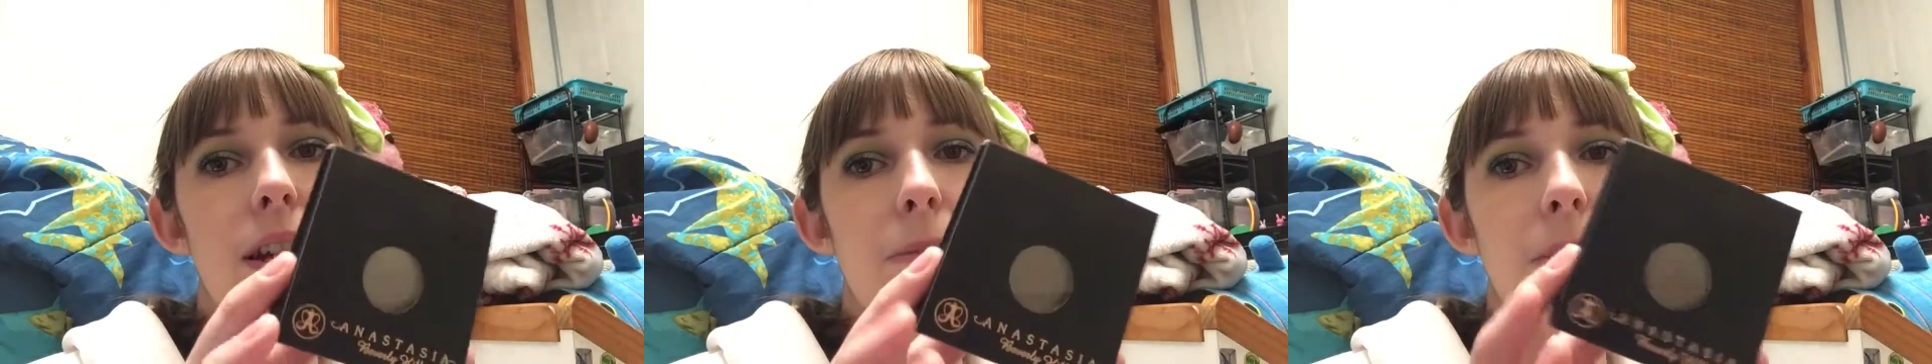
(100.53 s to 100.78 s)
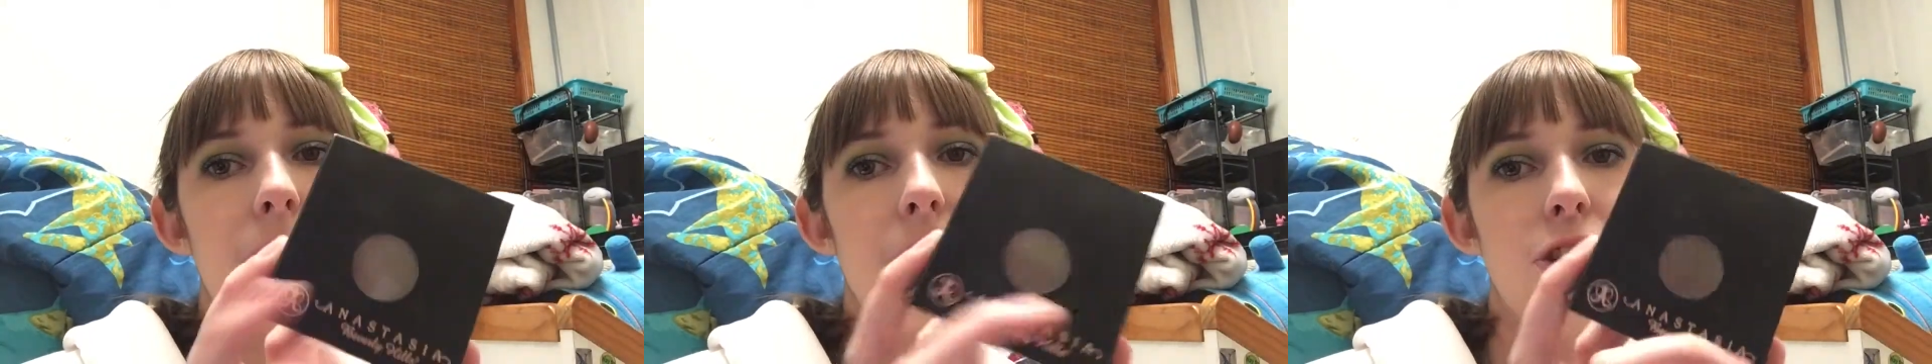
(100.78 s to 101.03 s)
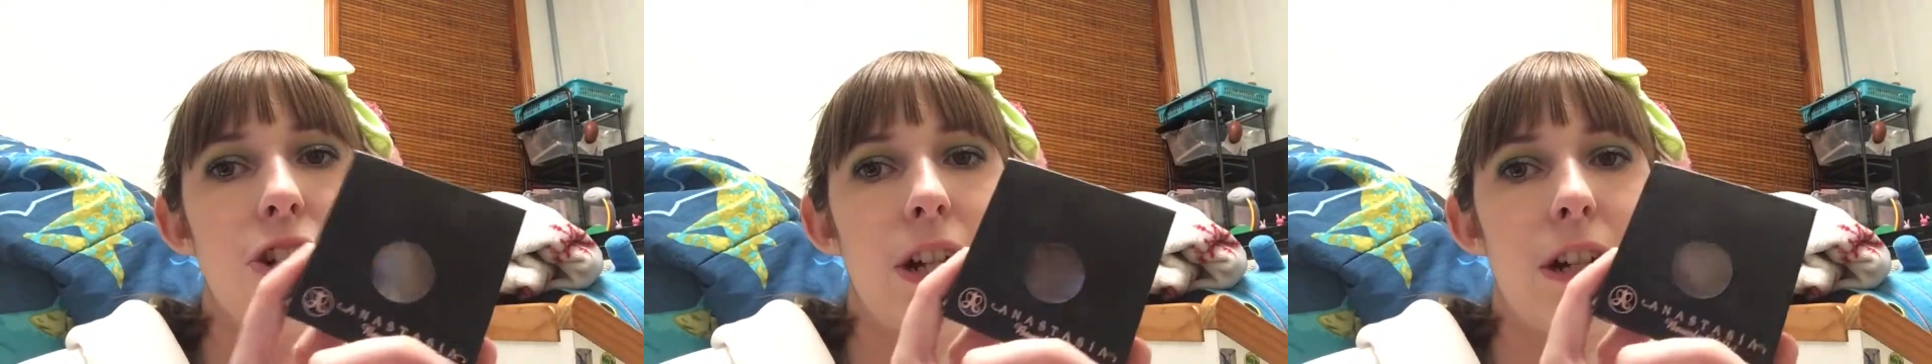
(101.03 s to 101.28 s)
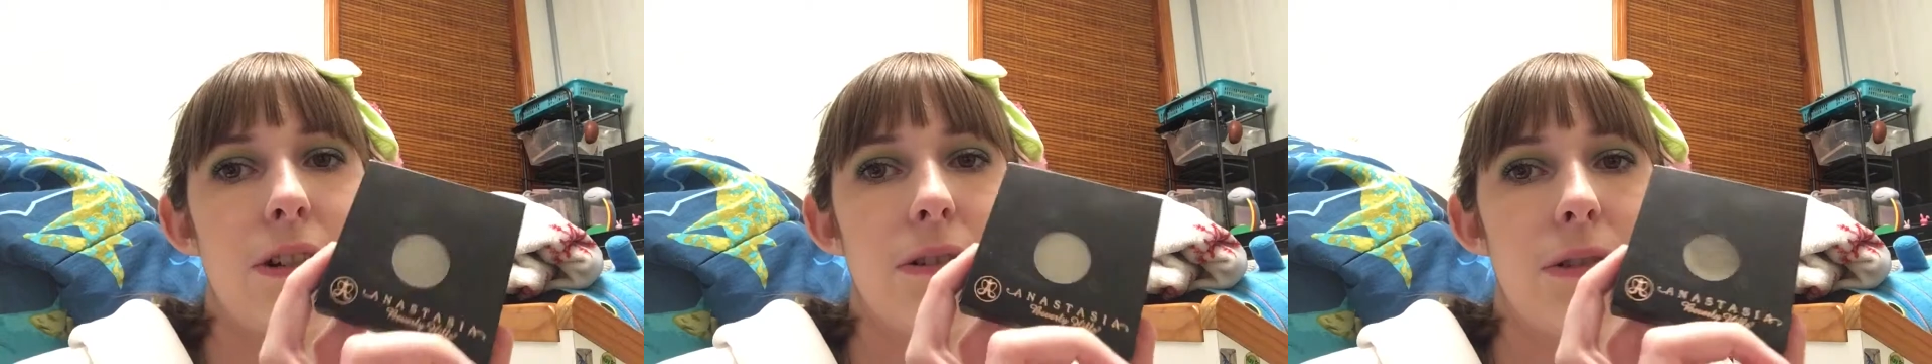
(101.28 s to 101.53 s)
ABH
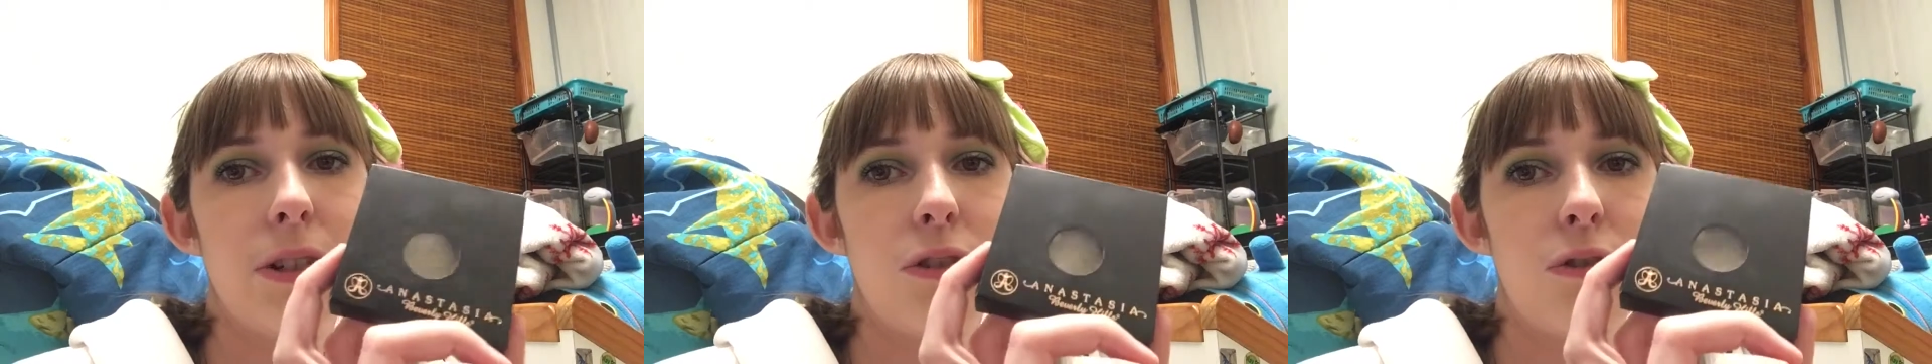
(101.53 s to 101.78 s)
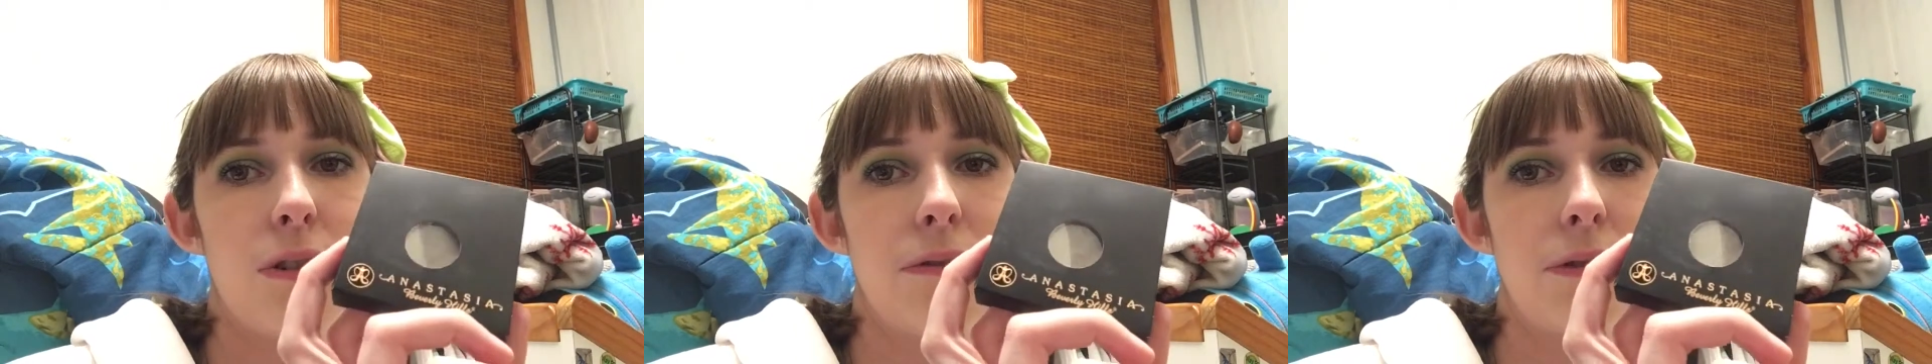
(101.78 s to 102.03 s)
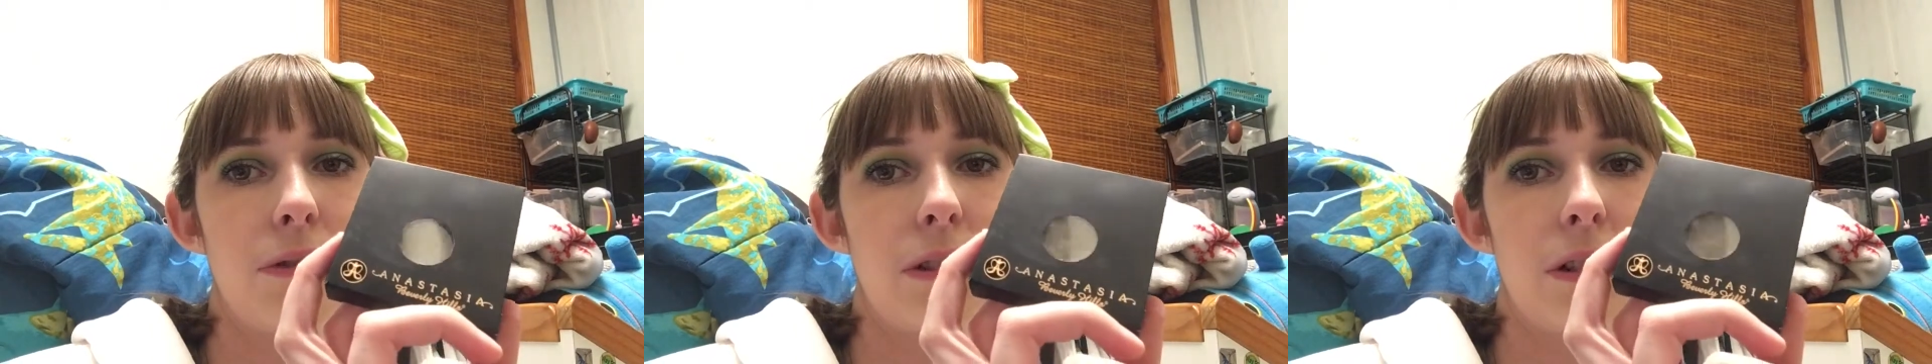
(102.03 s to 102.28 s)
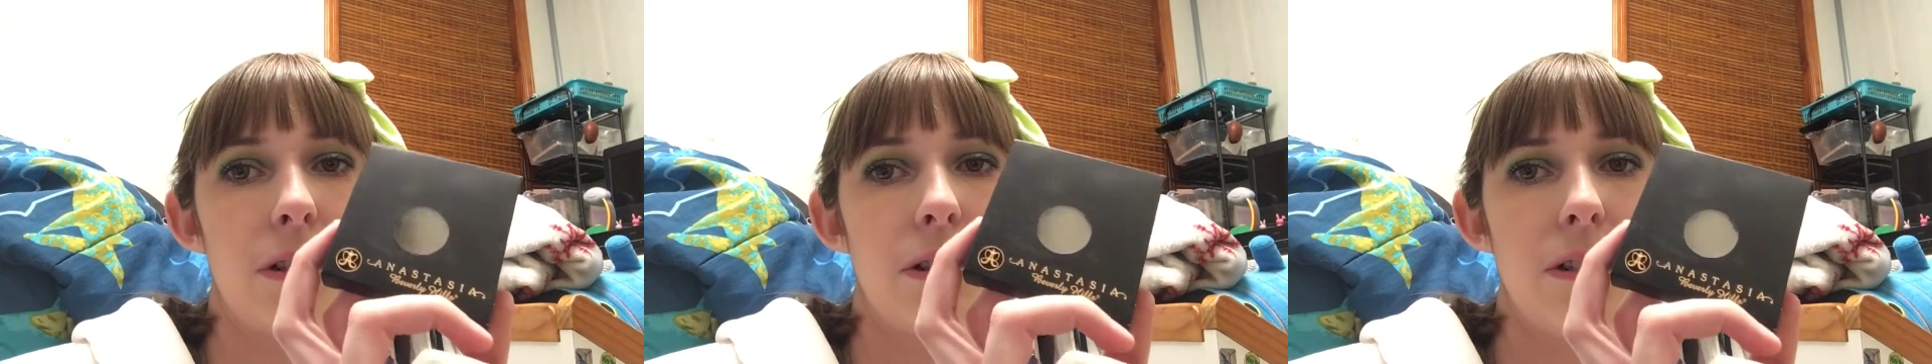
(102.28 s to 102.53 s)
Shadow in Truffle
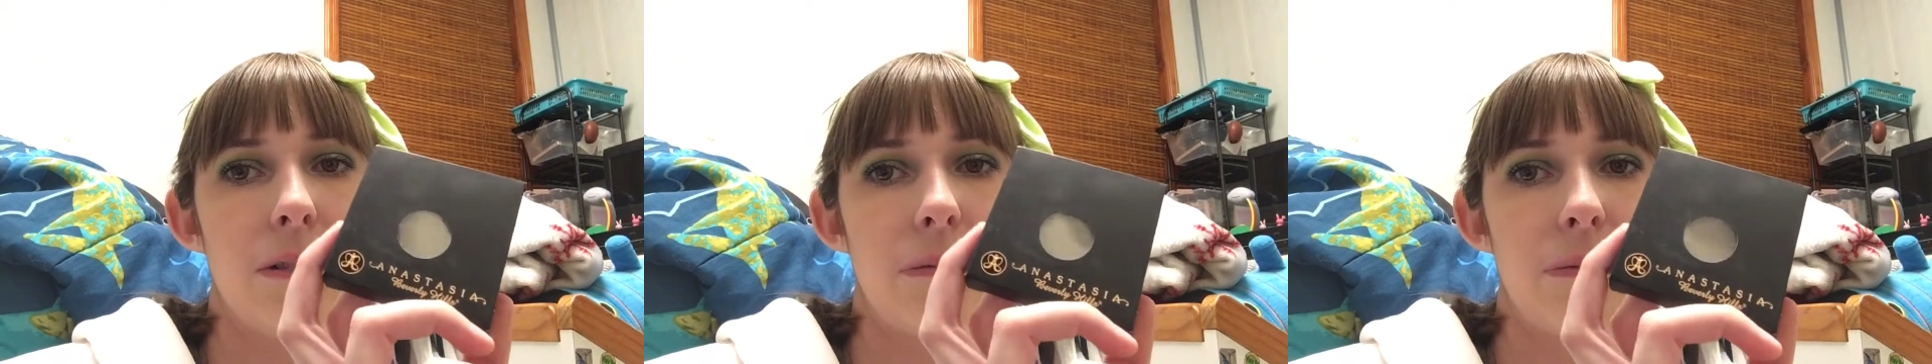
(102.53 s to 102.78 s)
Glitter.